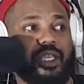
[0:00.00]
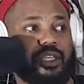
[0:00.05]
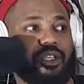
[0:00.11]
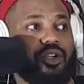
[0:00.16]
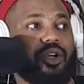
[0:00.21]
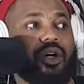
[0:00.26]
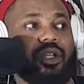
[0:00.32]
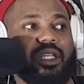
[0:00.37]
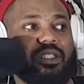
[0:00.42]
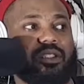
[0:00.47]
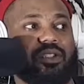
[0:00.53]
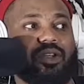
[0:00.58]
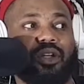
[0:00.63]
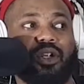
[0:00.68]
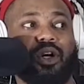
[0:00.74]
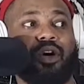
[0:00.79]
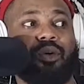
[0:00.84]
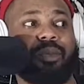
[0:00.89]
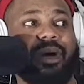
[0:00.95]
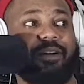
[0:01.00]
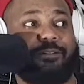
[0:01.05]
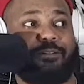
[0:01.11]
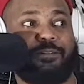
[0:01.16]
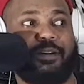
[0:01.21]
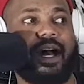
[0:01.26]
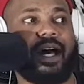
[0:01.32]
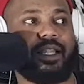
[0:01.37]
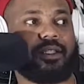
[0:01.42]
in, she always turn on my
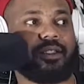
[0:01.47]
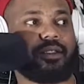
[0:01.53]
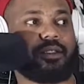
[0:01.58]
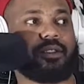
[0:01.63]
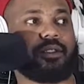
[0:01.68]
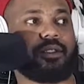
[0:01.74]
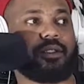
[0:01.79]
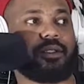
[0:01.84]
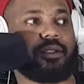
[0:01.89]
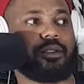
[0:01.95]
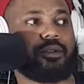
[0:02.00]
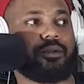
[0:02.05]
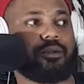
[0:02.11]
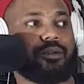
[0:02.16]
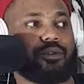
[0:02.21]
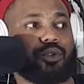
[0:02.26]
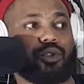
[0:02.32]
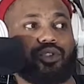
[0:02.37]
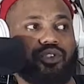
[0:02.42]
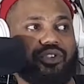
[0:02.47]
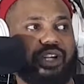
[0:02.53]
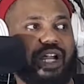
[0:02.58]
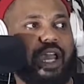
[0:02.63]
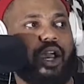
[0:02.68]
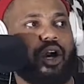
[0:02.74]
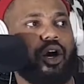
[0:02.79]
fan to dry